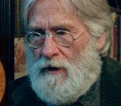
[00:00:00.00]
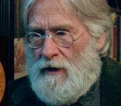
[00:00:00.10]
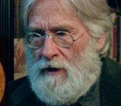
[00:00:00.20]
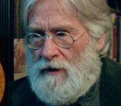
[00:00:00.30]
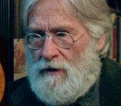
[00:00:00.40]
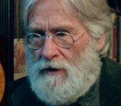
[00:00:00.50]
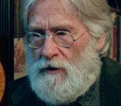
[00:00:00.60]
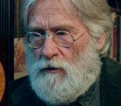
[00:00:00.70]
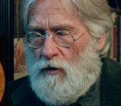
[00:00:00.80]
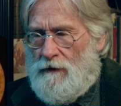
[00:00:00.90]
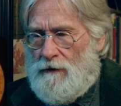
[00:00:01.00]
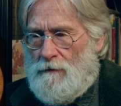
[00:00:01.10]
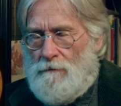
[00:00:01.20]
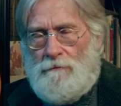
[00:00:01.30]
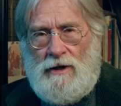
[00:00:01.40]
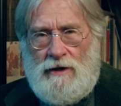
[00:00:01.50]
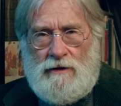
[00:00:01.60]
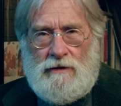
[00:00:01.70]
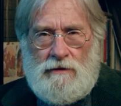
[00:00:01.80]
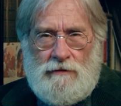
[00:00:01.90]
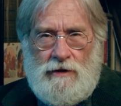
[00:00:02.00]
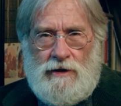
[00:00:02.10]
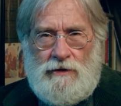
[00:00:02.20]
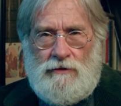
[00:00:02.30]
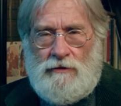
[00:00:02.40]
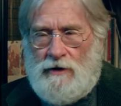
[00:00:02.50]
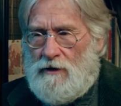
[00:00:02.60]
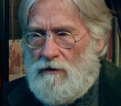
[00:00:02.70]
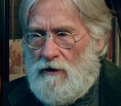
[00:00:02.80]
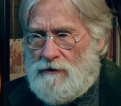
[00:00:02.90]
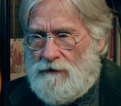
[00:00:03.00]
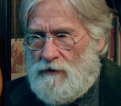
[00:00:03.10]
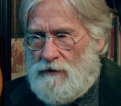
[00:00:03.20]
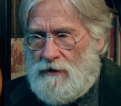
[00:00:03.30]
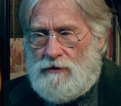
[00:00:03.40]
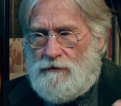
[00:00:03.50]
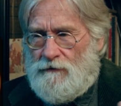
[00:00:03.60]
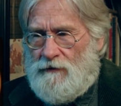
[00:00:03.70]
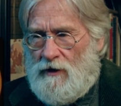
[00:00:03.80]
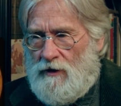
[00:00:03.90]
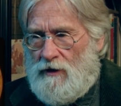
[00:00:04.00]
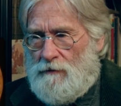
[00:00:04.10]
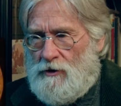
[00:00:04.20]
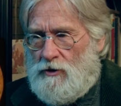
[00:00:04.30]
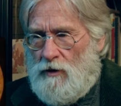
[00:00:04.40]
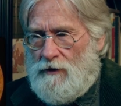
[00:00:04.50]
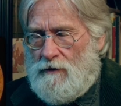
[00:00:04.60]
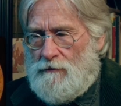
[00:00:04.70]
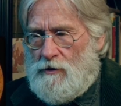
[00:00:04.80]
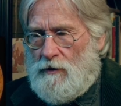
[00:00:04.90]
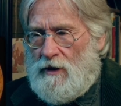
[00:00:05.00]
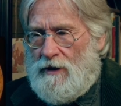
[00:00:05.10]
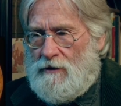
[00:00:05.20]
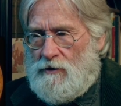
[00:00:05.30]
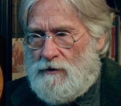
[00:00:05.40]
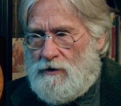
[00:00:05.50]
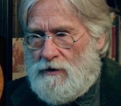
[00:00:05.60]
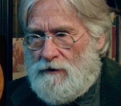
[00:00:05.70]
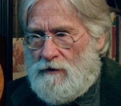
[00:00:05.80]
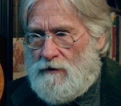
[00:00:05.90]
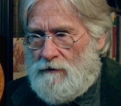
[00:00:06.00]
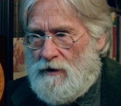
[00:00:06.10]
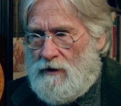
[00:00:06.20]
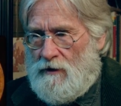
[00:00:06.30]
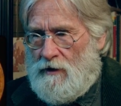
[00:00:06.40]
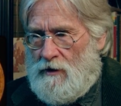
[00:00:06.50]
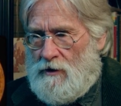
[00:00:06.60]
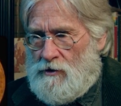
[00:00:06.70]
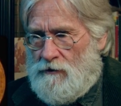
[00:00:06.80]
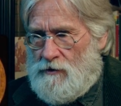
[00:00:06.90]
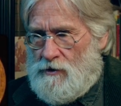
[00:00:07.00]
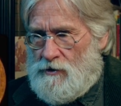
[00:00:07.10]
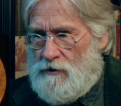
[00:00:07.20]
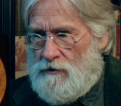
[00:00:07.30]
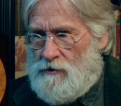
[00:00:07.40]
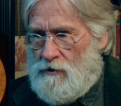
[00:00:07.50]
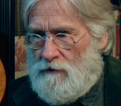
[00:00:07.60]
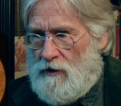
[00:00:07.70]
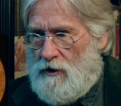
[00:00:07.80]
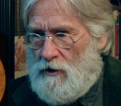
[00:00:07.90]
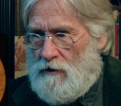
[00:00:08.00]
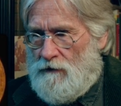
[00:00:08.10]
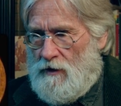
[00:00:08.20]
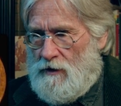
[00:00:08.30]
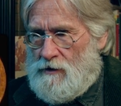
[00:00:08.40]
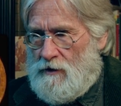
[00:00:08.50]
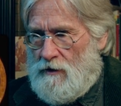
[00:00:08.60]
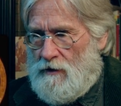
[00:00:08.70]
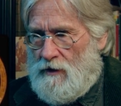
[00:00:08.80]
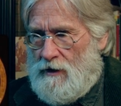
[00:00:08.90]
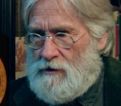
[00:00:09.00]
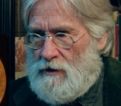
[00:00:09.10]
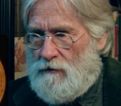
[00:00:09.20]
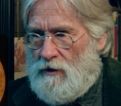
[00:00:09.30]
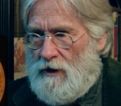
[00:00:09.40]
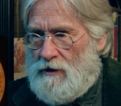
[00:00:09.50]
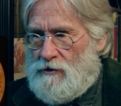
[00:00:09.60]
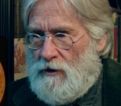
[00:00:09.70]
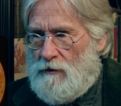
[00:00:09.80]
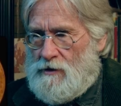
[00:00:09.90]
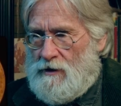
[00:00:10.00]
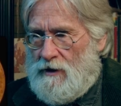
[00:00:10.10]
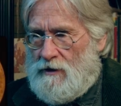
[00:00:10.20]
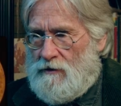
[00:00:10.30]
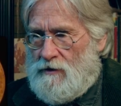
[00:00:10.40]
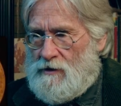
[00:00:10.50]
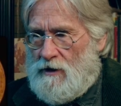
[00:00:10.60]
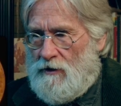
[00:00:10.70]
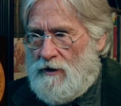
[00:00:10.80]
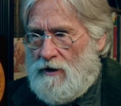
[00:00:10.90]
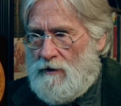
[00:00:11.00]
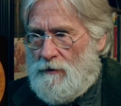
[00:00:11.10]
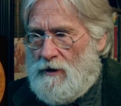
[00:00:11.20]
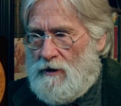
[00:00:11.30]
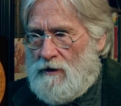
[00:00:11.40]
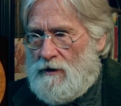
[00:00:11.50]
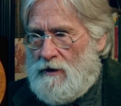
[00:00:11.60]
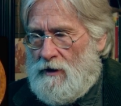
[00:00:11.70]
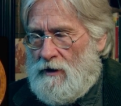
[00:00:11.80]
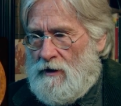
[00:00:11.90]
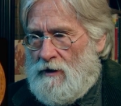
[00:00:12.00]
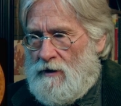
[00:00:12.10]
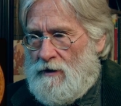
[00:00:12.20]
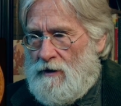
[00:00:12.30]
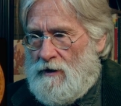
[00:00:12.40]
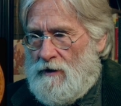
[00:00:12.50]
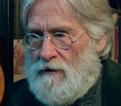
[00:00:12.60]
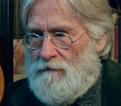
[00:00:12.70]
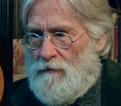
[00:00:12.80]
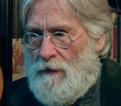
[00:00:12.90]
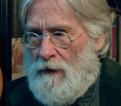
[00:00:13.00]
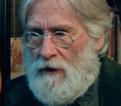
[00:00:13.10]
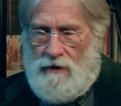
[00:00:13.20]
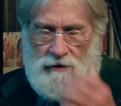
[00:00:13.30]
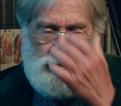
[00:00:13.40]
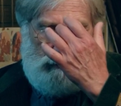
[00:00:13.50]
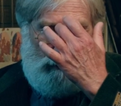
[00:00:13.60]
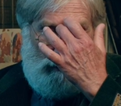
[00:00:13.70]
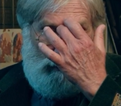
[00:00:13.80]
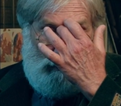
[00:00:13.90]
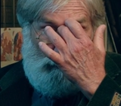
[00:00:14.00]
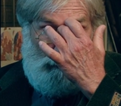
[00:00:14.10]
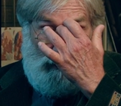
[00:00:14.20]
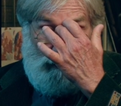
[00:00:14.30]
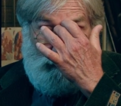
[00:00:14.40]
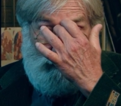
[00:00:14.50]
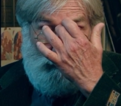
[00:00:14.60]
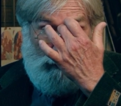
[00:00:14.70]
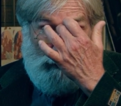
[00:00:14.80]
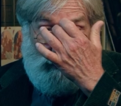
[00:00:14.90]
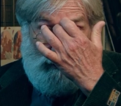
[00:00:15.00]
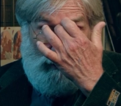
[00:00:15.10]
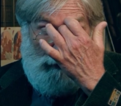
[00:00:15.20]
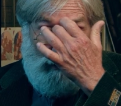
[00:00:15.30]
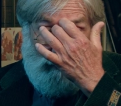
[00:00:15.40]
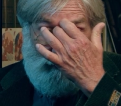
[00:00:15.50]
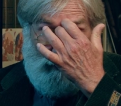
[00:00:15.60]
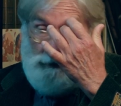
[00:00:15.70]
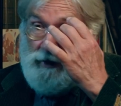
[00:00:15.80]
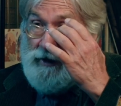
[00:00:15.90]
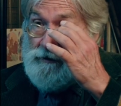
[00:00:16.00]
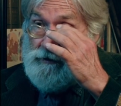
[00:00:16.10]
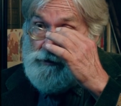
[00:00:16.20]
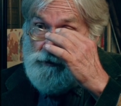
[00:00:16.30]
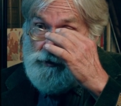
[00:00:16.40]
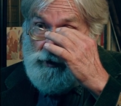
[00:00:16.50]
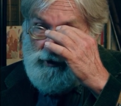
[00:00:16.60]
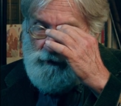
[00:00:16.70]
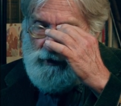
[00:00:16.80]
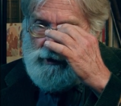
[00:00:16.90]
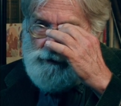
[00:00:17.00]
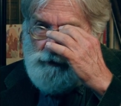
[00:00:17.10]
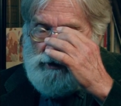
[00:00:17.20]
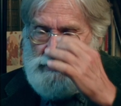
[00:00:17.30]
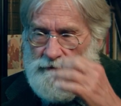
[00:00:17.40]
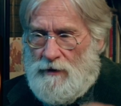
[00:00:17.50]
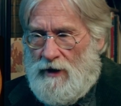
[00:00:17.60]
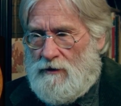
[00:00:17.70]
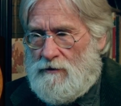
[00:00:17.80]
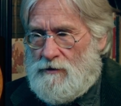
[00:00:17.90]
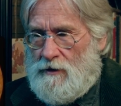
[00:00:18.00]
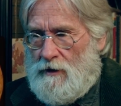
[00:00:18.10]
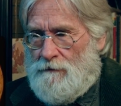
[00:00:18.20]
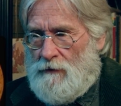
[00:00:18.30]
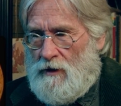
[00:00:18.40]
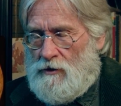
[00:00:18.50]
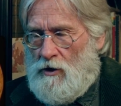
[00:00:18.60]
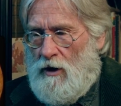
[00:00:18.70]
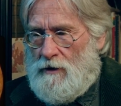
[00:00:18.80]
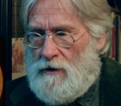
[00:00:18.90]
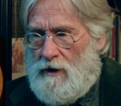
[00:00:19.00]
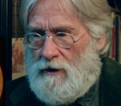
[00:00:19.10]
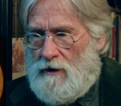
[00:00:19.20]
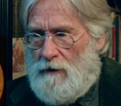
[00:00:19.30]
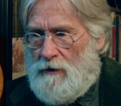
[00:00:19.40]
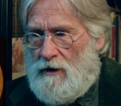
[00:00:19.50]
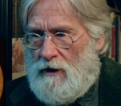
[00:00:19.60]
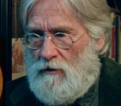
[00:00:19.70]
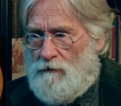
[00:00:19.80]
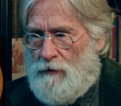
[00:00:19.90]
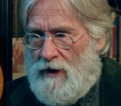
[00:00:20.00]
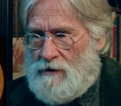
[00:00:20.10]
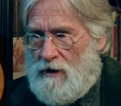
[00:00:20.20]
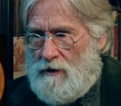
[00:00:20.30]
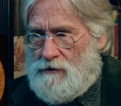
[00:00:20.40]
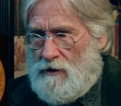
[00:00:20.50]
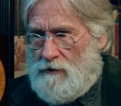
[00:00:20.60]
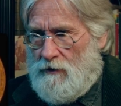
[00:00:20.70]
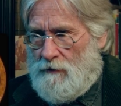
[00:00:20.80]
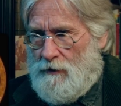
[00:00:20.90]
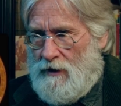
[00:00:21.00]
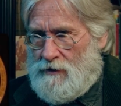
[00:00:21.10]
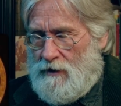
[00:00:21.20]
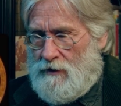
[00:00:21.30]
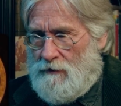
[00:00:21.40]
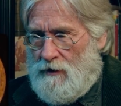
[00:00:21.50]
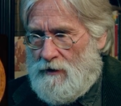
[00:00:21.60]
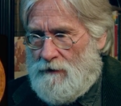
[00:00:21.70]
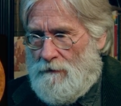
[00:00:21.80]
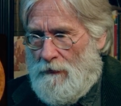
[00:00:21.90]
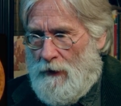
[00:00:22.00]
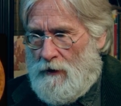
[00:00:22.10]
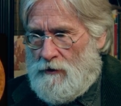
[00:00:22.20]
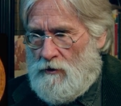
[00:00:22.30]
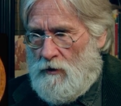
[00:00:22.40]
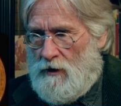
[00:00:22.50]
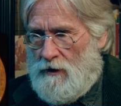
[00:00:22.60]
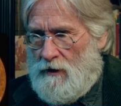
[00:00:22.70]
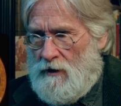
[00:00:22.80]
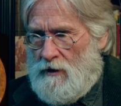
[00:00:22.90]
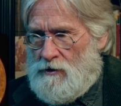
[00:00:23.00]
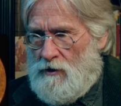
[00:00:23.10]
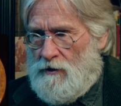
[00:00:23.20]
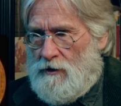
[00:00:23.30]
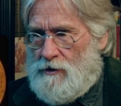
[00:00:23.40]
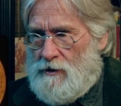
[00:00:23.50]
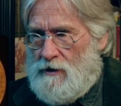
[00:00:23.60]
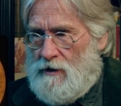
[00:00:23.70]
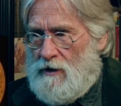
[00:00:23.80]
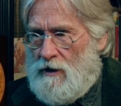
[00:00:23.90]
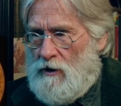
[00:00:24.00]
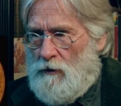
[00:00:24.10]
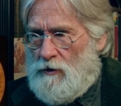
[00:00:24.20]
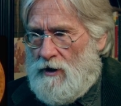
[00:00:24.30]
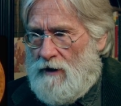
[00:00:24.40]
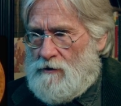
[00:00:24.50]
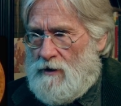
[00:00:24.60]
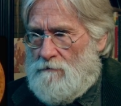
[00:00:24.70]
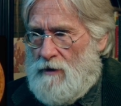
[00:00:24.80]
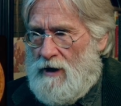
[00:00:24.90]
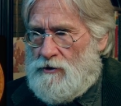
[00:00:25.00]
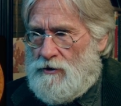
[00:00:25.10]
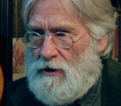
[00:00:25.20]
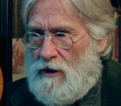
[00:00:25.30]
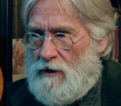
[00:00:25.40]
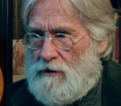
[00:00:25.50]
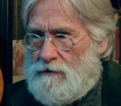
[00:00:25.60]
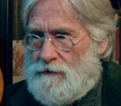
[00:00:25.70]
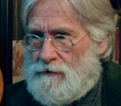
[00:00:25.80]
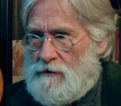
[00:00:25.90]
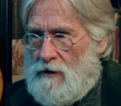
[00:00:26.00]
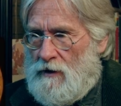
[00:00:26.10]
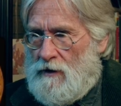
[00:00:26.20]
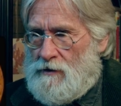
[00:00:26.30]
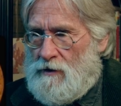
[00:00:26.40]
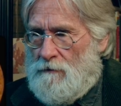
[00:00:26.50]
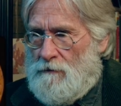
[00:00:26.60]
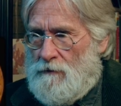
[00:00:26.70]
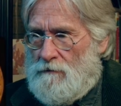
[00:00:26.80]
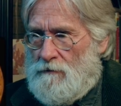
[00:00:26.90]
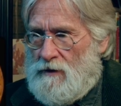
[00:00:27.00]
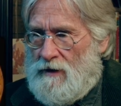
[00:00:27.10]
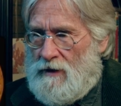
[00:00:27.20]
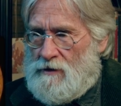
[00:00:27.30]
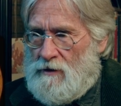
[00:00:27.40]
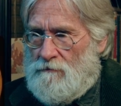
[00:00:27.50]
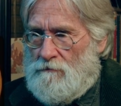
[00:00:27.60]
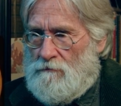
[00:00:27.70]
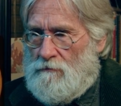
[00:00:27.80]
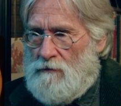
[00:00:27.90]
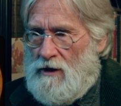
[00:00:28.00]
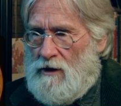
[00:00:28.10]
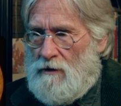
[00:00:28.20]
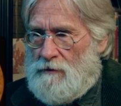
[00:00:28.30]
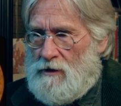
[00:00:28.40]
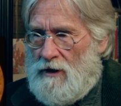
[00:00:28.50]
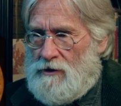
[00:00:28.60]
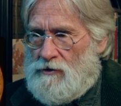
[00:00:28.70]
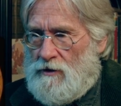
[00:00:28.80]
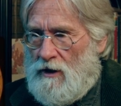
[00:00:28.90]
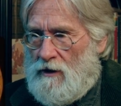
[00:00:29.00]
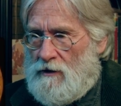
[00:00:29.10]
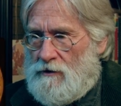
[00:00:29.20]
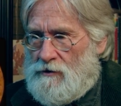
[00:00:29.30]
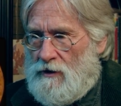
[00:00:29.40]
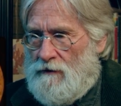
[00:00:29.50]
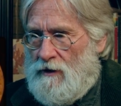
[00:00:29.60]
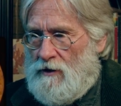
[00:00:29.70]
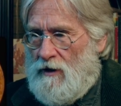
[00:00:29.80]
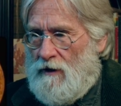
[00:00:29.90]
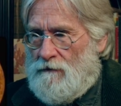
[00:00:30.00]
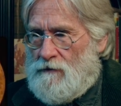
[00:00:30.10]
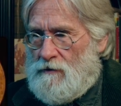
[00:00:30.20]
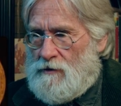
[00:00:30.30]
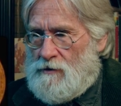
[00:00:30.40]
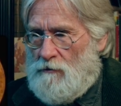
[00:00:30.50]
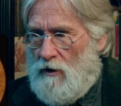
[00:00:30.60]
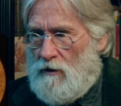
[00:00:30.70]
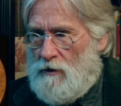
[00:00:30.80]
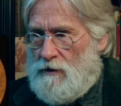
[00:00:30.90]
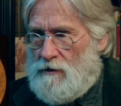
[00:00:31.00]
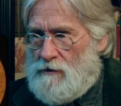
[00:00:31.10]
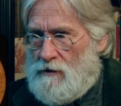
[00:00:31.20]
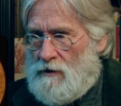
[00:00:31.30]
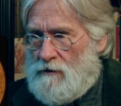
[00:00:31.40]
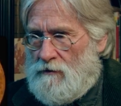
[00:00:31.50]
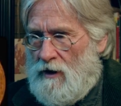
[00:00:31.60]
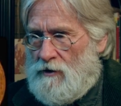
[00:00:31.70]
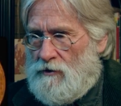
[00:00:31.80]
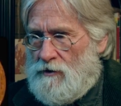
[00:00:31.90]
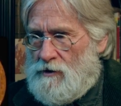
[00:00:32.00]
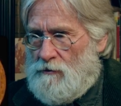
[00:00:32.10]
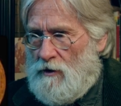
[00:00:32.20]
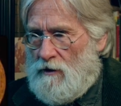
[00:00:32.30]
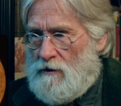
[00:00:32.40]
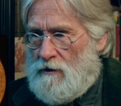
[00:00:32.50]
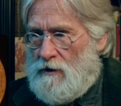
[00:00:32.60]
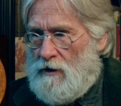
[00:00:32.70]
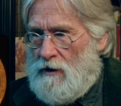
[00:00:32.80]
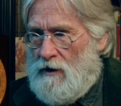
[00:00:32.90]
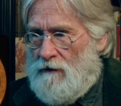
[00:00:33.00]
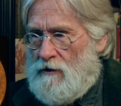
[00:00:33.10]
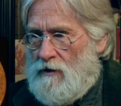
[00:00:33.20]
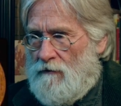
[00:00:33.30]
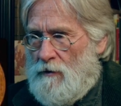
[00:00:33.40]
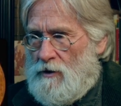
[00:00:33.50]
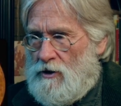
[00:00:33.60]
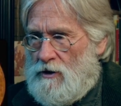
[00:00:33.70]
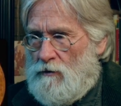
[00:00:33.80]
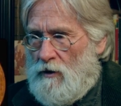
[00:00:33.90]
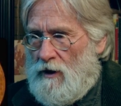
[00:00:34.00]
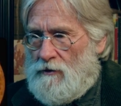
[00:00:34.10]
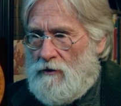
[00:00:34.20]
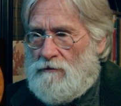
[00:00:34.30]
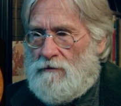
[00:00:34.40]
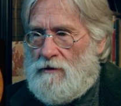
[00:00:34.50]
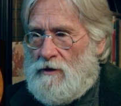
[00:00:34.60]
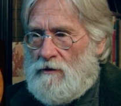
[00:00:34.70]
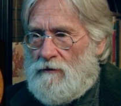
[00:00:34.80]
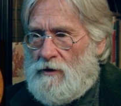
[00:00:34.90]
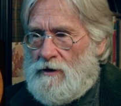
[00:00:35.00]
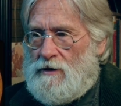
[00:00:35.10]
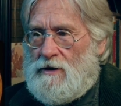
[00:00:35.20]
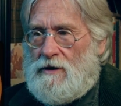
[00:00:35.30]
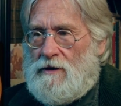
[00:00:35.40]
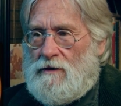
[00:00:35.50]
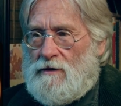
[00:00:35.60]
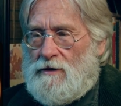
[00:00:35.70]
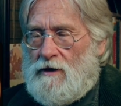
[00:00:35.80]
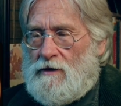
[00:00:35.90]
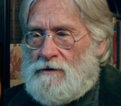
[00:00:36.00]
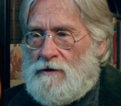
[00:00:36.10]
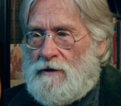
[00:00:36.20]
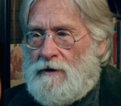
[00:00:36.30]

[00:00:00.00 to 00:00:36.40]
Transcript: And you want them, but then, okay, all different, each varied, but you want them to relate to each other, right? So there's a certain sort of a curviness here that nicely relates, shall we say, to this area up here. Um, by the way, we we're talking about good patterns. We're talking about expressive patterns. So I, I, I, better not go past that. I started going past that um, too quickly. So here you see what you have is a major dark, some some medium to lesser darks, and then you have smaller ones and gradually smaller, and then you have a bunch of what I'd call you know really dinky little darks,